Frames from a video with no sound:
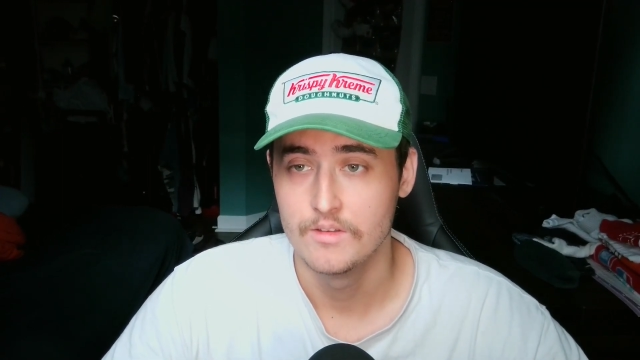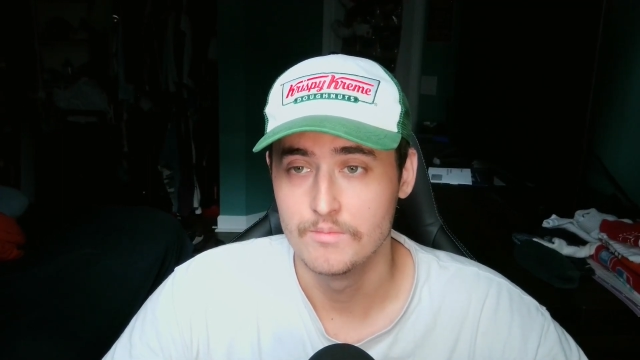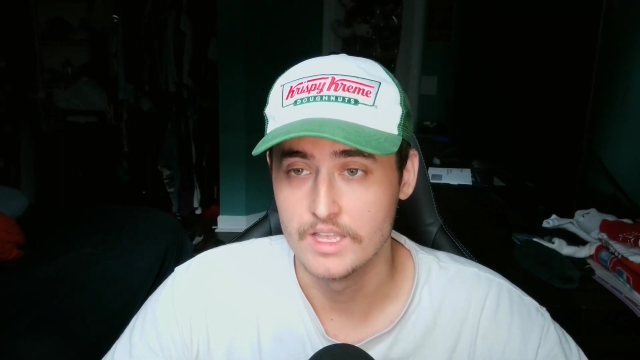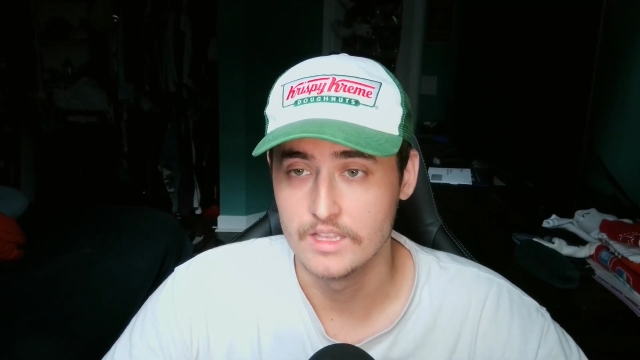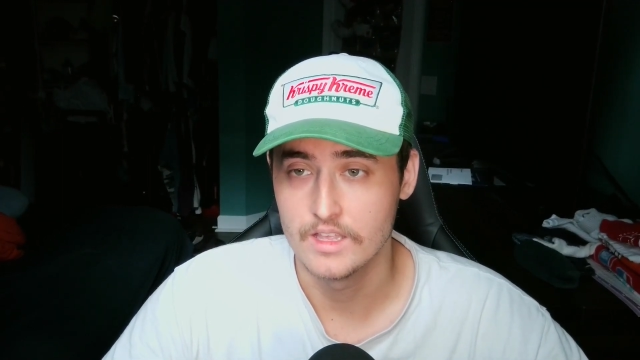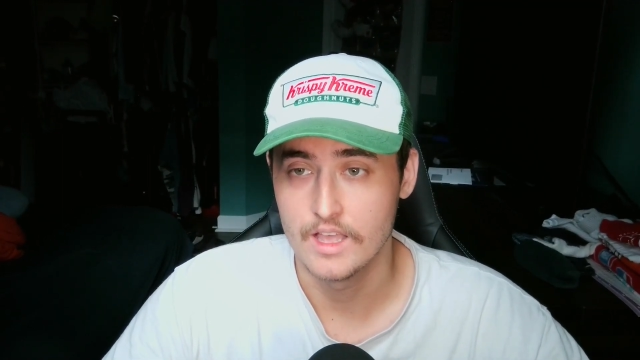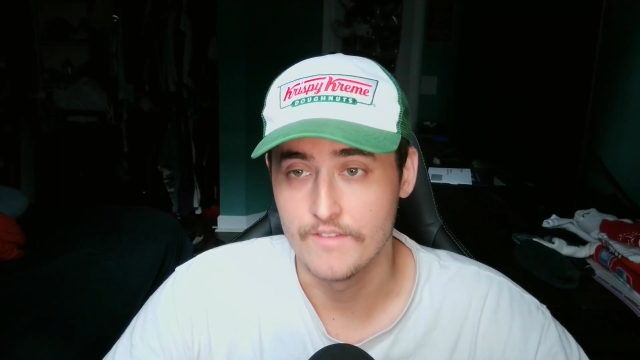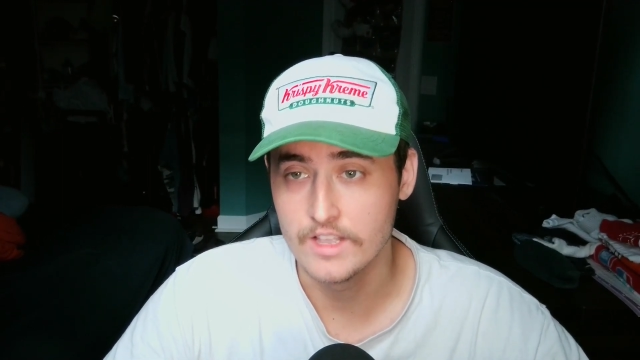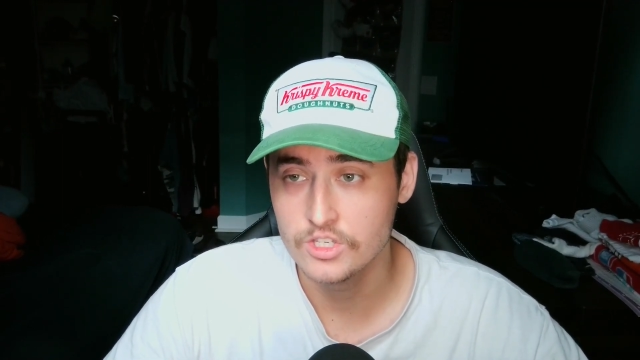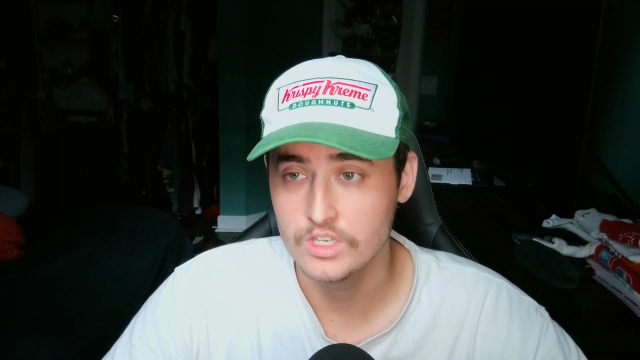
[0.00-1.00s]
but
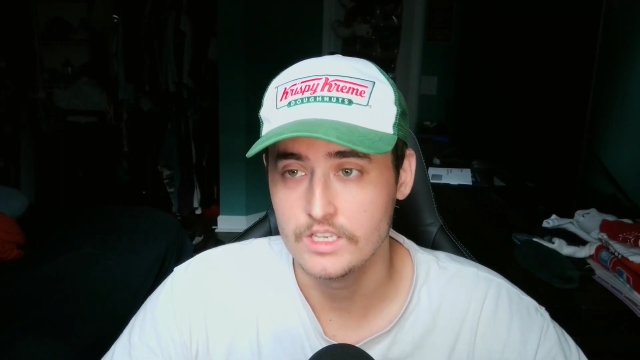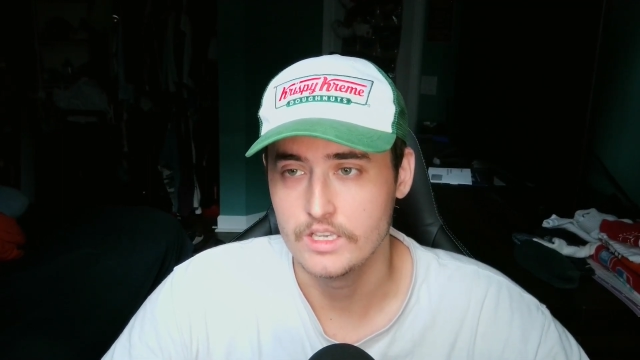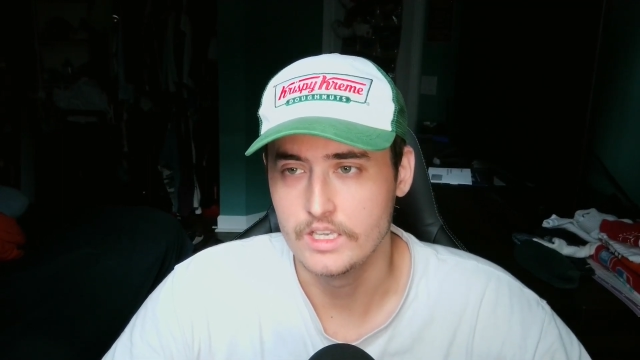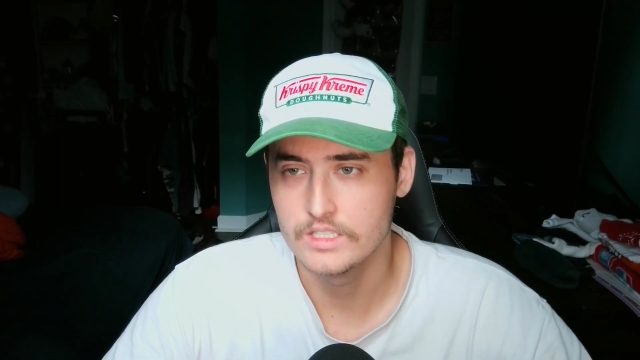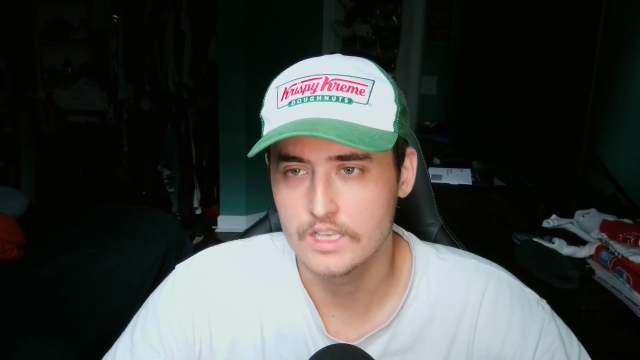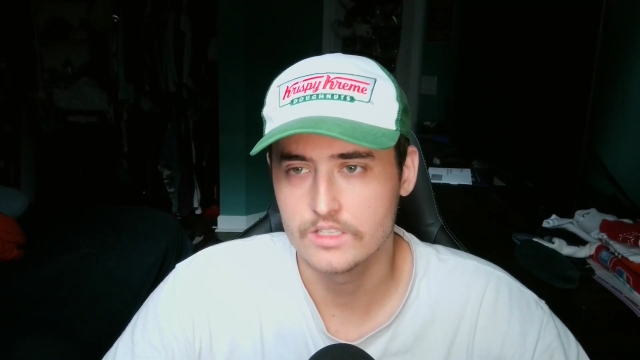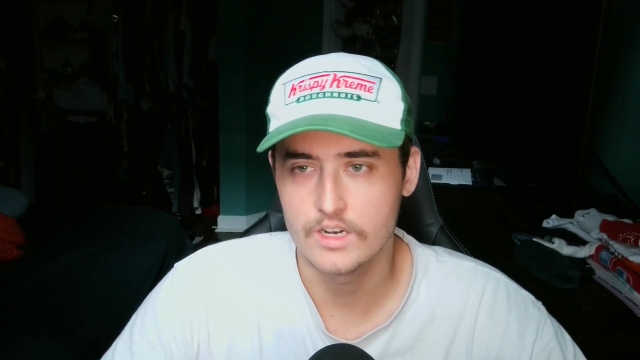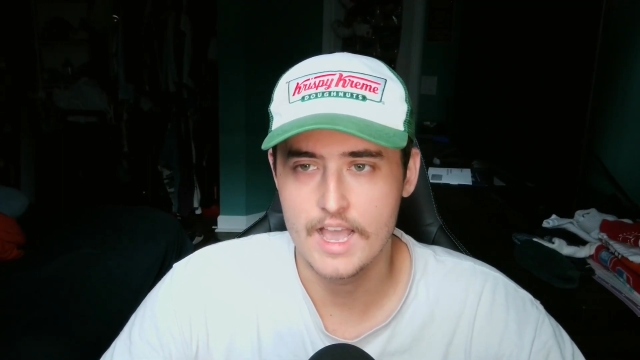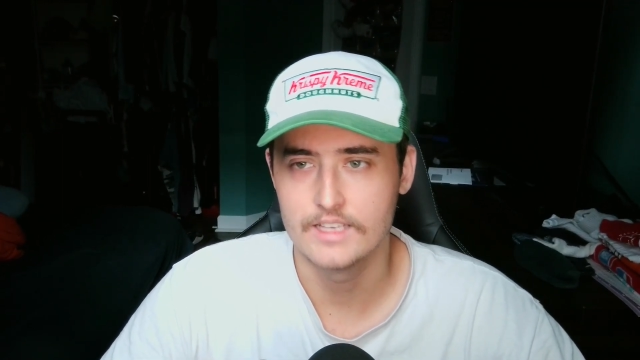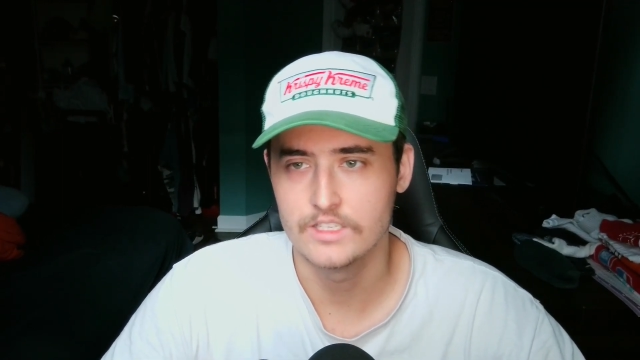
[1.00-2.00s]
eventually he's got to
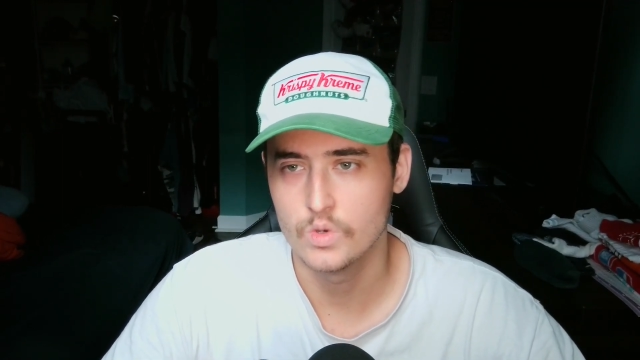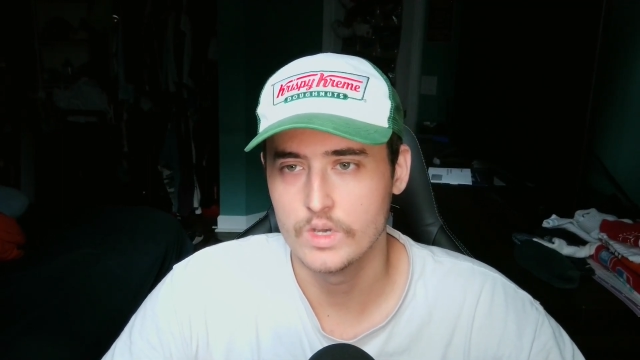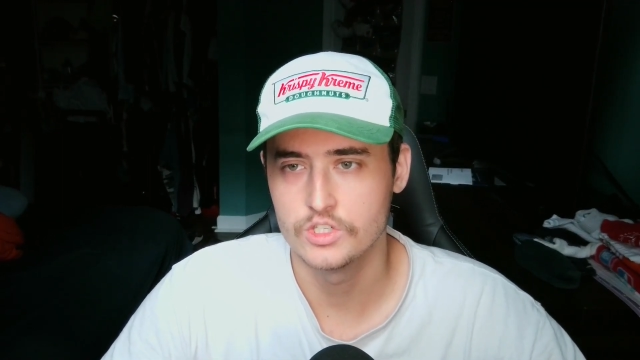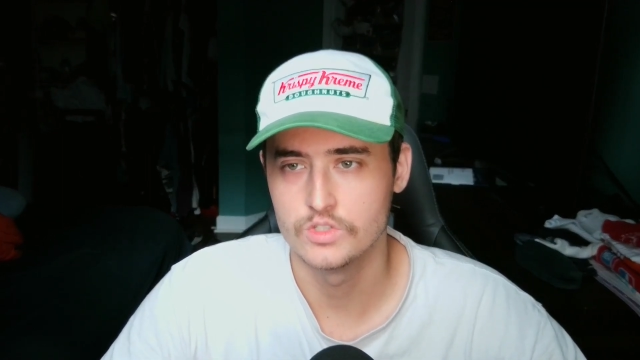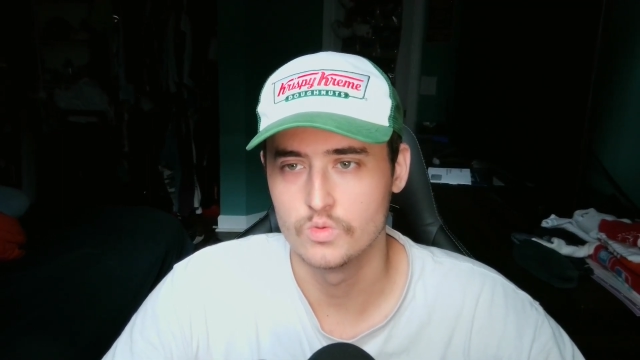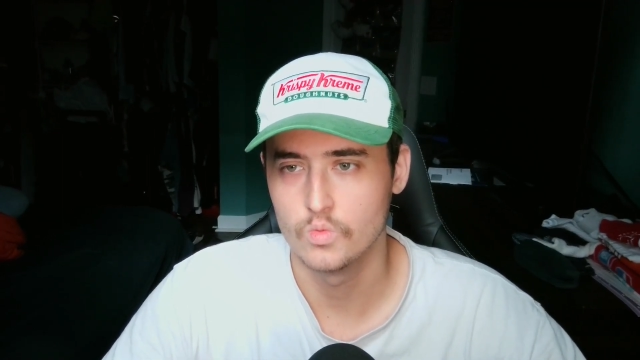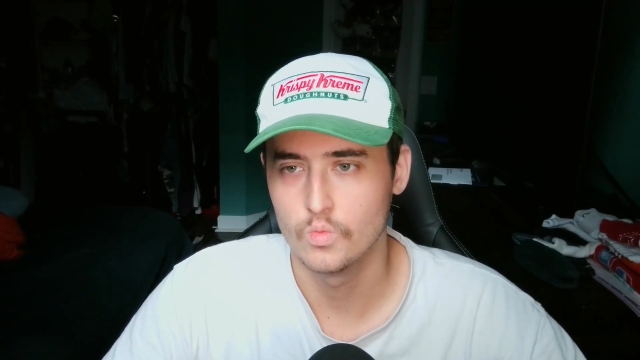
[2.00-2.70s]
start asking questions.